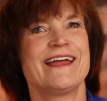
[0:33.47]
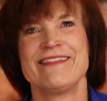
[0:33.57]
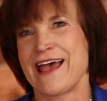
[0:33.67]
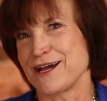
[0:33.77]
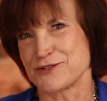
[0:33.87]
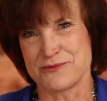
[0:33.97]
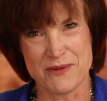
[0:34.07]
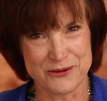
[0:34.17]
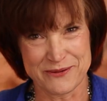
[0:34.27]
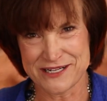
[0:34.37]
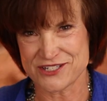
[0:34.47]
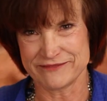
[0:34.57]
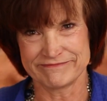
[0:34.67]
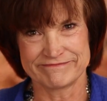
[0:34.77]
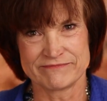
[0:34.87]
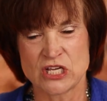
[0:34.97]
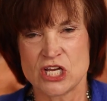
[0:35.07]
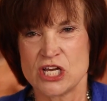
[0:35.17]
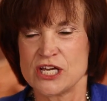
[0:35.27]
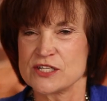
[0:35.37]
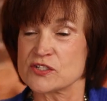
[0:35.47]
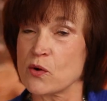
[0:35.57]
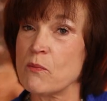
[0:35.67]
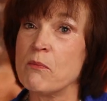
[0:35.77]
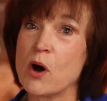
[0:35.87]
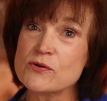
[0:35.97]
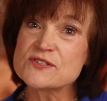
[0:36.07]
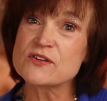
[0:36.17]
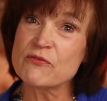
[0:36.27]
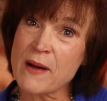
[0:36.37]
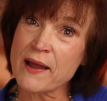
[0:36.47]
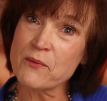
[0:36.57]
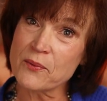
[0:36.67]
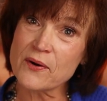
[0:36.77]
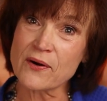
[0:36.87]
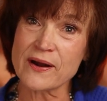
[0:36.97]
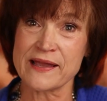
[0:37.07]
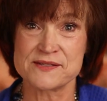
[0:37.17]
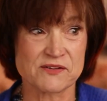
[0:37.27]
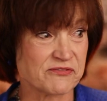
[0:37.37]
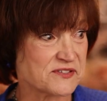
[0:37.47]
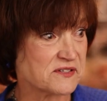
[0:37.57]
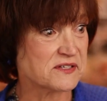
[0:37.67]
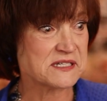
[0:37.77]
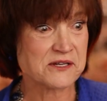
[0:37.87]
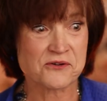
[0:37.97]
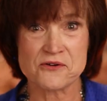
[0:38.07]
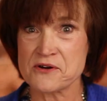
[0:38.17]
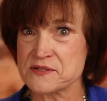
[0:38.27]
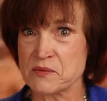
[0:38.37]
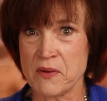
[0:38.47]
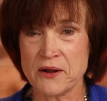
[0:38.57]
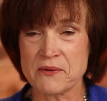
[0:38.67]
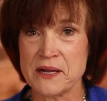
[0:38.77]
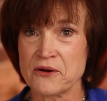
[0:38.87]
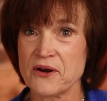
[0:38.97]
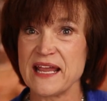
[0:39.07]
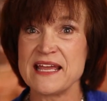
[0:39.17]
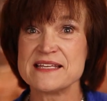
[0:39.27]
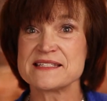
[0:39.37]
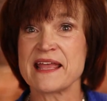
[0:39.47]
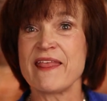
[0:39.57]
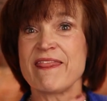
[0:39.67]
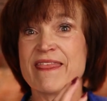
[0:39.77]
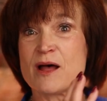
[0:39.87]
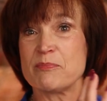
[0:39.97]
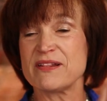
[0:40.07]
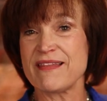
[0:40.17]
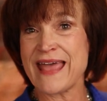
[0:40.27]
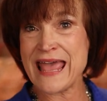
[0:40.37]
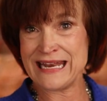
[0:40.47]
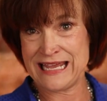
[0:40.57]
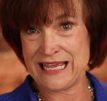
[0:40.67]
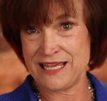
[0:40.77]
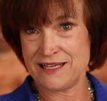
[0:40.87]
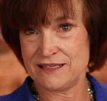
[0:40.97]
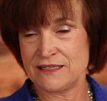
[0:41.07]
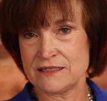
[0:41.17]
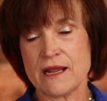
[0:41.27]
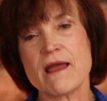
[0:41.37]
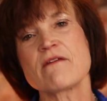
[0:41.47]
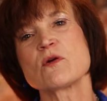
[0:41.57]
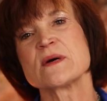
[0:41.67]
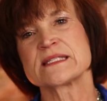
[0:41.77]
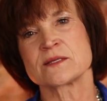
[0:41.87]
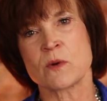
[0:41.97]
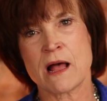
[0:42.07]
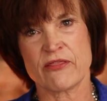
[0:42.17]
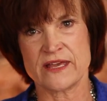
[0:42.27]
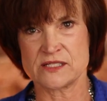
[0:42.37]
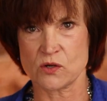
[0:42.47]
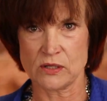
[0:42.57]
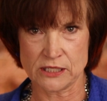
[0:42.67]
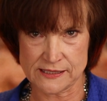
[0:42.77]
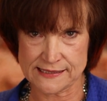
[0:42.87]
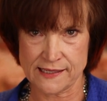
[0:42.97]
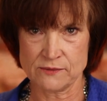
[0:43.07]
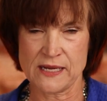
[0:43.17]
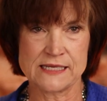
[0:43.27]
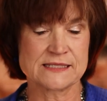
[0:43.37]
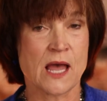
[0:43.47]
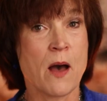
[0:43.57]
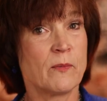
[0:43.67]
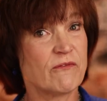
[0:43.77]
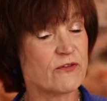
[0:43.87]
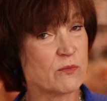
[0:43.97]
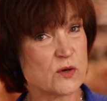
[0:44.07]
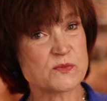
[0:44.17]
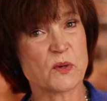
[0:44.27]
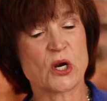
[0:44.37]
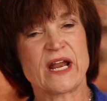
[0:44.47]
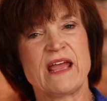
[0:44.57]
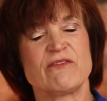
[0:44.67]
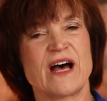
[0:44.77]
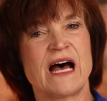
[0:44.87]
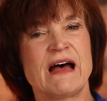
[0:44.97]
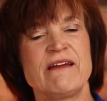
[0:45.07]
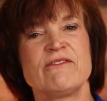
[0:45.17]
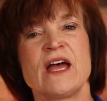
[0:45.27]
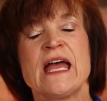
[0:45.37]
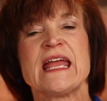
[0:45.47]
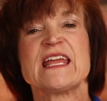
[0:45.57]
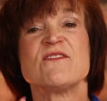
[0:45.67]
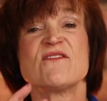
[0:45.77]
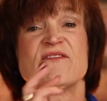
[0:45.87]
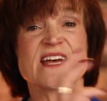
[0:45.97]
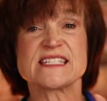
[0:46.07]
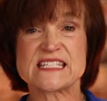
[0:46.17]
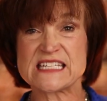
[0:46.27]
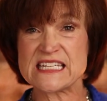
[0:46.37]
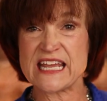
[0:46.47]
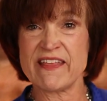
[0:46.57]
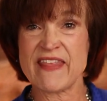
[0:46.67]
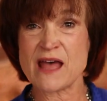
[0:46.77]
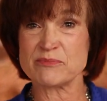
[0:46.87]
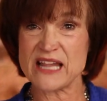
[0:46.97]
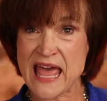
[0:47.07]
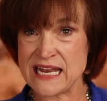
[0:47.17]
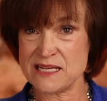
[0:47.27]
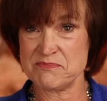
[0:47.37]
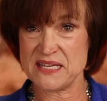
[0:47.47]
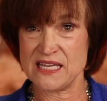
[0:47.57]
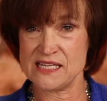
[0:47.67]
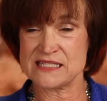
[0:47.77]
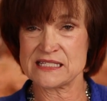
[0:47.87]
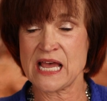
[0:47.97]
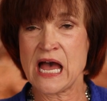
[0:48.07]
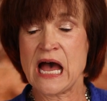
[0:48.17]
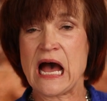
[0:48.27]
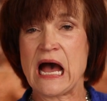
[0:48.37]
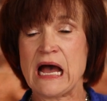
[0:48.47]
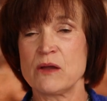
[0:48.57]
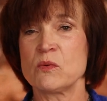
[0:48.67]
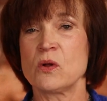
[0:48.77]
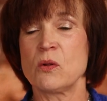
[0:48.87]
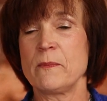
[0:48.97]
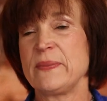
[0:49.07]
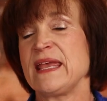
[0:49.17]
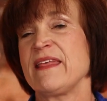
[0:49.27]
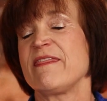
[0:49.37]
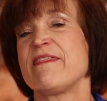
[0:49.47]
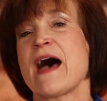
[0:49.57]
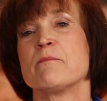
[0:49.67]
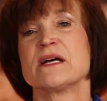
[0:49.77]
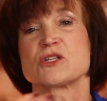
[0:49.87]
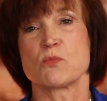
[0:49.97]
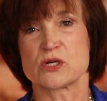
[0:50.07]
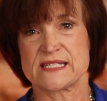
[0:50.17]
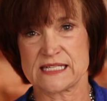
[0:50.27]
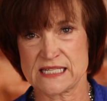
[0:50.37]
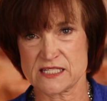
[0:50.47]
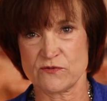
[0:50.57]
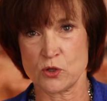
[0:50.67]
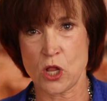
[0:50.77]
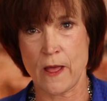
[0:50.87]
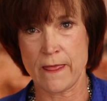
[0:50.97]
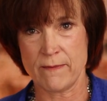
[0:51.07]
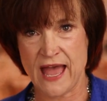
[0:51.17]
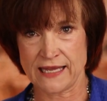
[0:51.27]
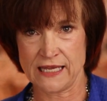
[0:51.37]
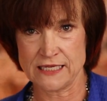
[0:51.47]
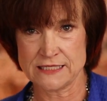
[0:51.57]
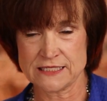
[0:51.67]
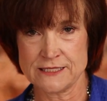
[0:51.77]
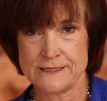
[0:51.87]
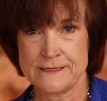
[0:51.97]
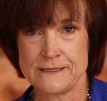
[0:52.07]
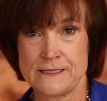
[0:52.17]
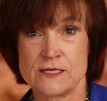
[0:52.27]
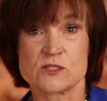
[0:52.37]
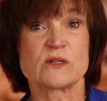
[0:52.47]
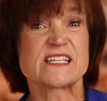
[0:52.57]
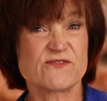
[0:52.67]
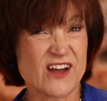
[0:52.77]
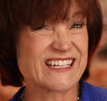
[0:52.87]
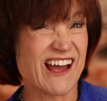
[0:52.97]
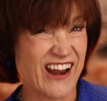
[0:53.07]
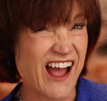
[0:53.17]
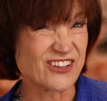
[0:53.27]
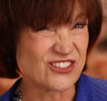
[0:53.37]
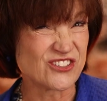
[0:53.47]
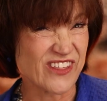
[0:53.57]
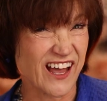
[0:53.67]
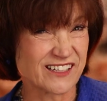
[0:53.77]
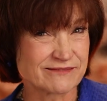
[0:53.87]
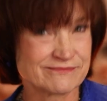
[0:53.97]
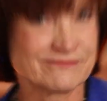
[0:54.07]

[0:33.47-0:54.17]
in the actual moderation. So most of my work as a facilitator or as a moderator is in the planning. Now, every once in a while things go a little sideways, but for the most part, if I've invested in that planning piece, I will be that much more successful on the back end. So let's find out how you do that.